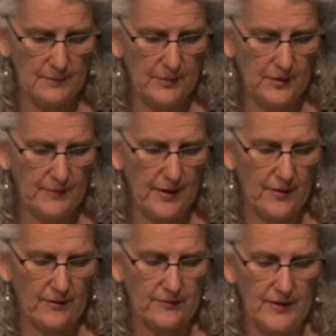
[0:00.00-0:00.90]
Miram
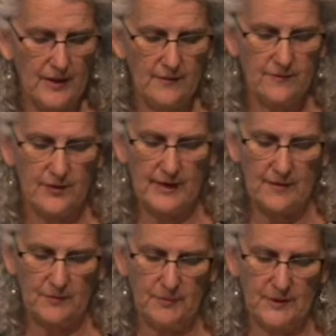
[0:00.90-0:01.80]
Health for
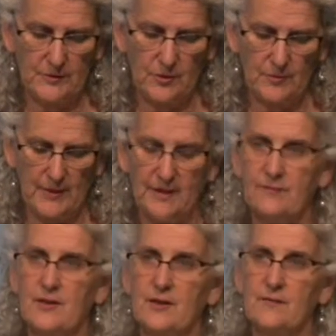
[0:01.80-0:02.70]
allowing me to grow my
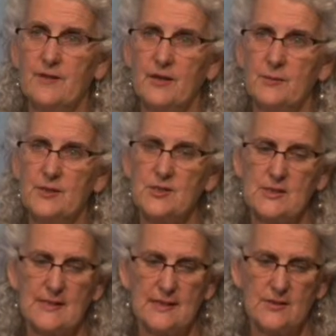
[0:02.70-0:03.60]
evaluation
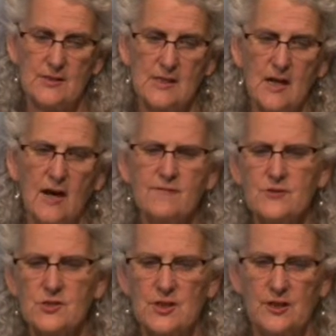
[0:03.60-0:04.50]
skills. I
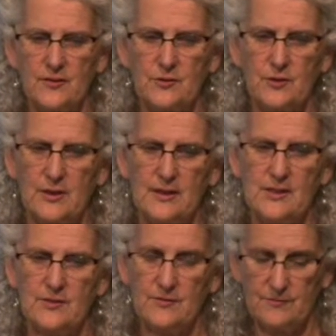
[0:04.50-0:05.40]
first started on the Coeur
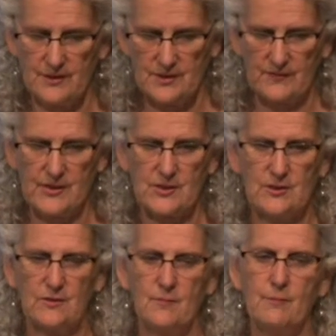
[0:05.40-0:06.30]
d'Alene
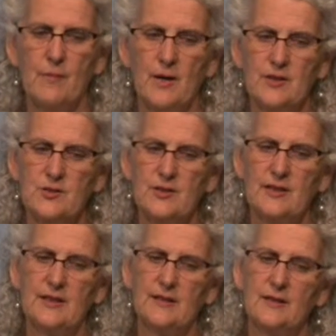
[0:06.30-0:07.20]
Reservation
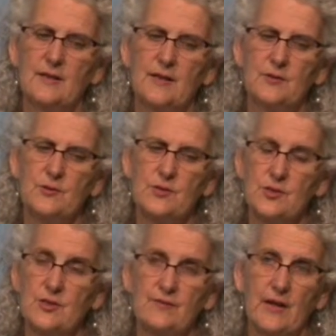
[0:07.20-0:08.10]
monitoring
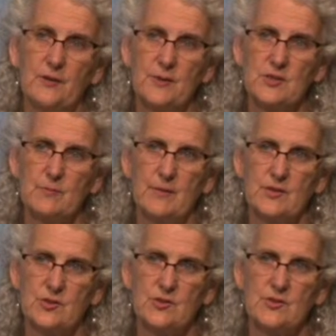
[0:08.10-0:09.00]
nutrition evaluation
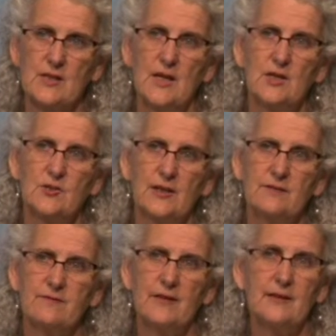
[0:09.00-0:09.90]
measures, trying to
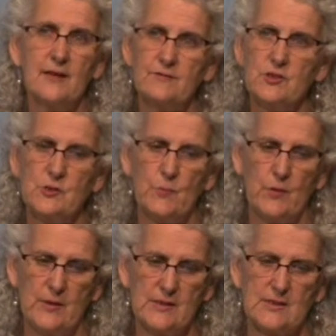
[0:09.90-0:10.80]
find leverage
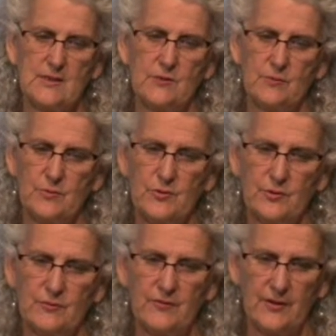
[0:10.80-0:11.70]
points to
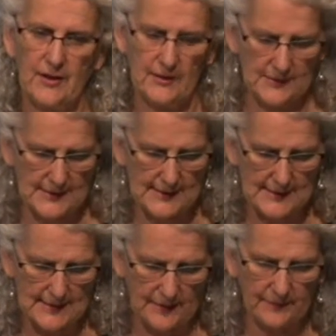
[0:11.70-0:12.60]
improve their health
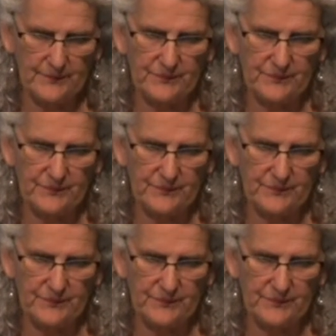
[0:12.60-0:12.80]
system.